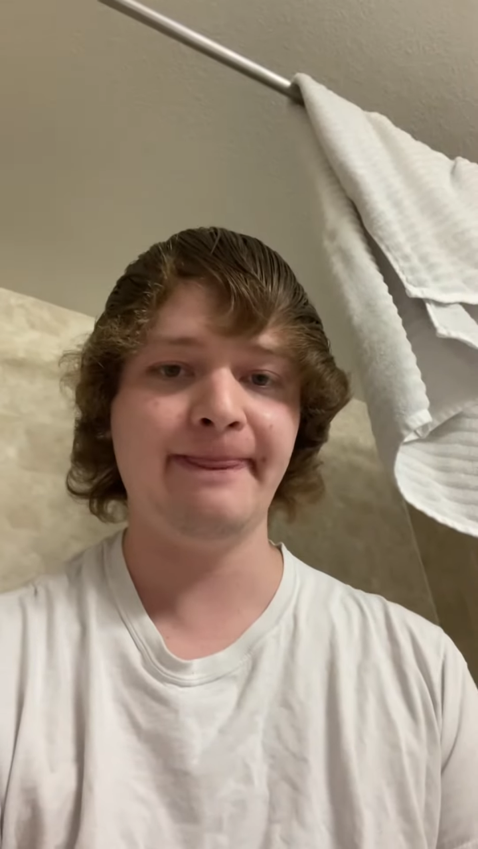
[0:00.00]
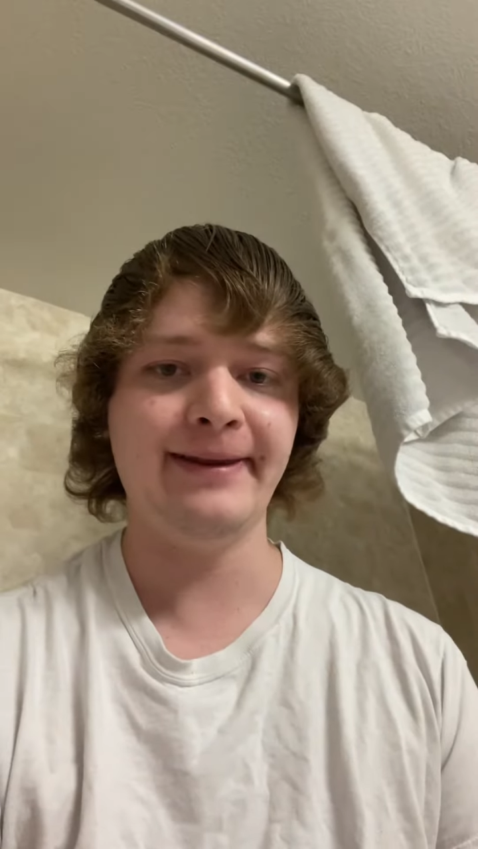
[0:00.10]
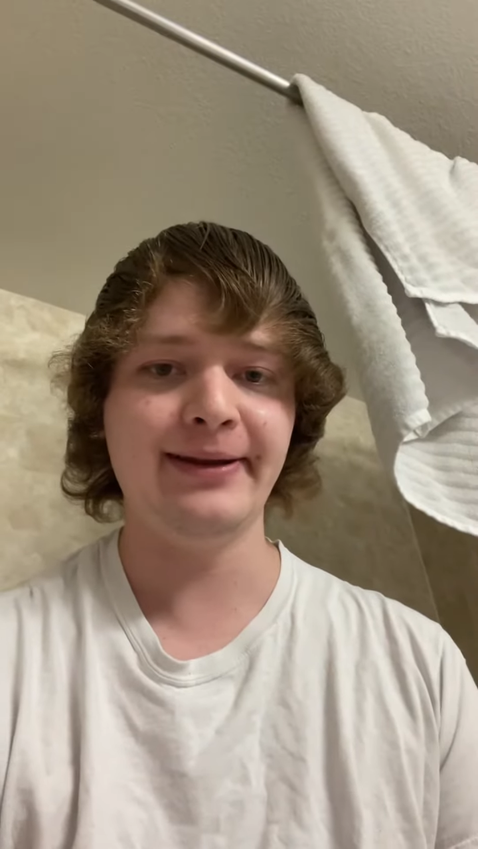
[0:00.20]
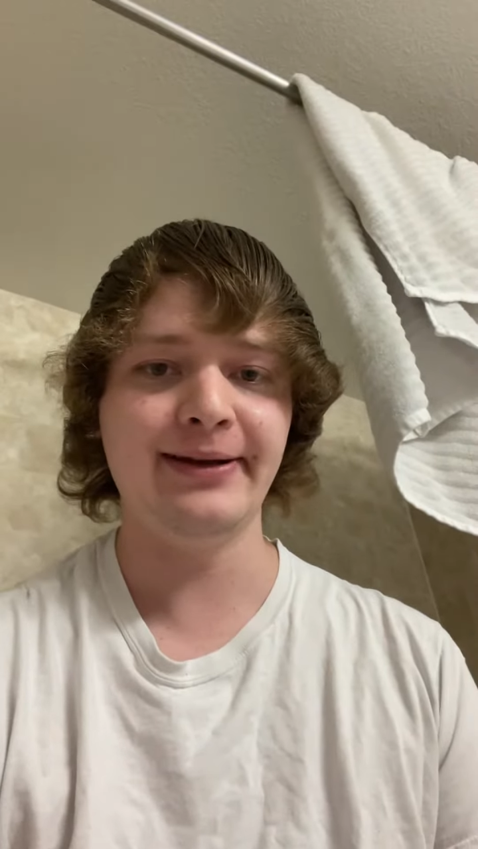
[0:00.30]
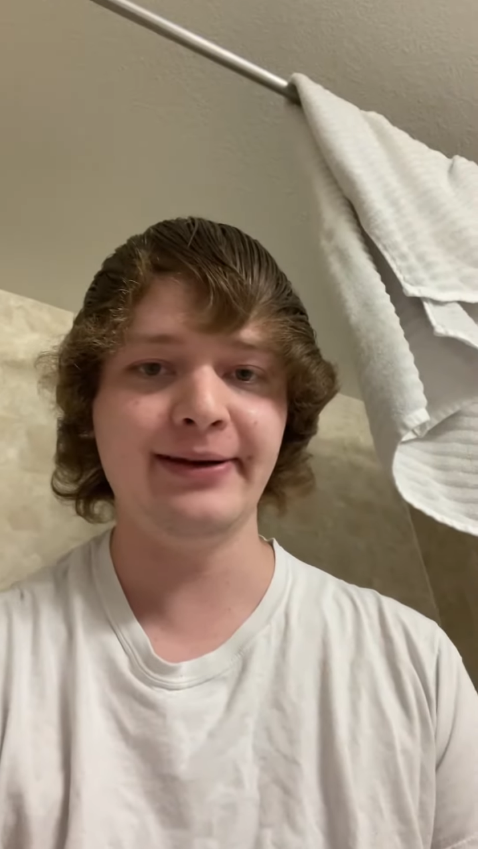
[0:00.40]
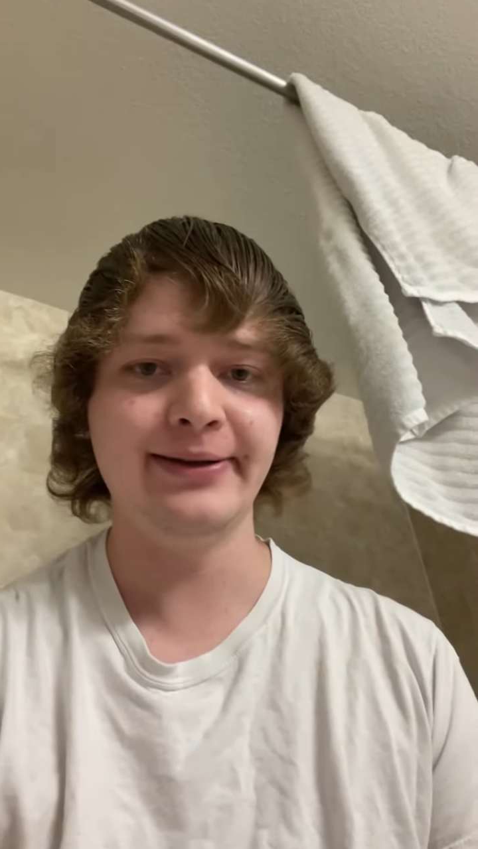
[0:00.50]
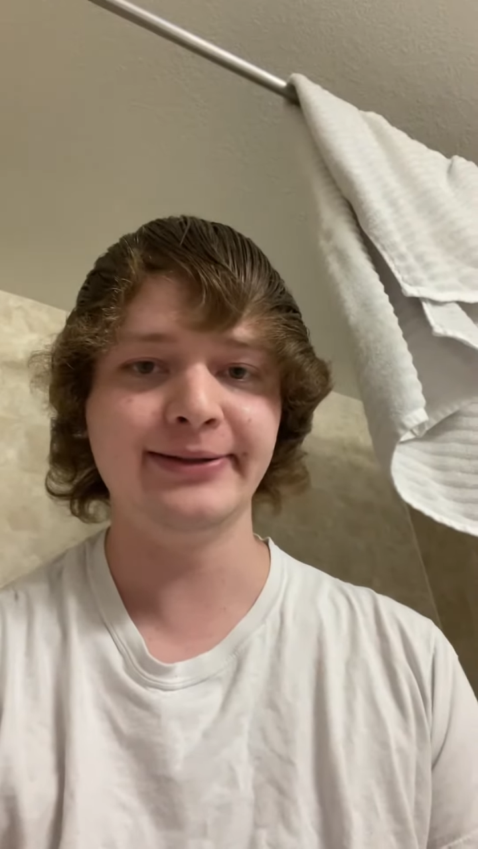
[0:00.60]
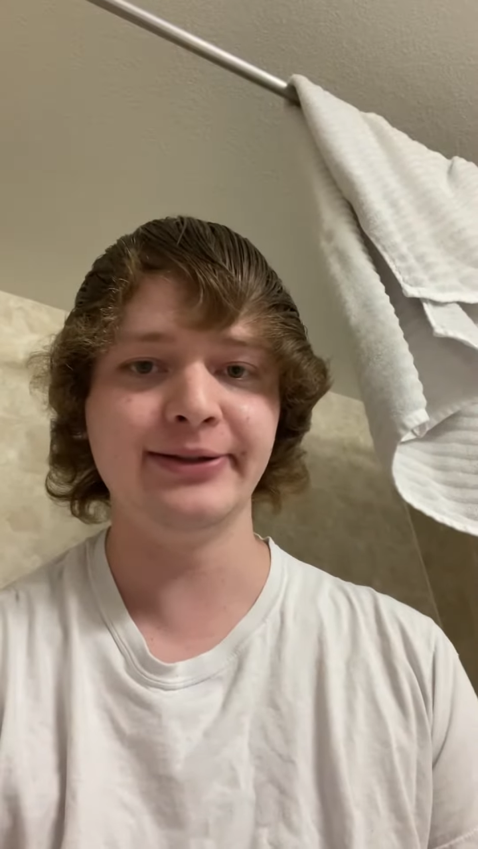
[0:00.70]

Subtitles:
and it's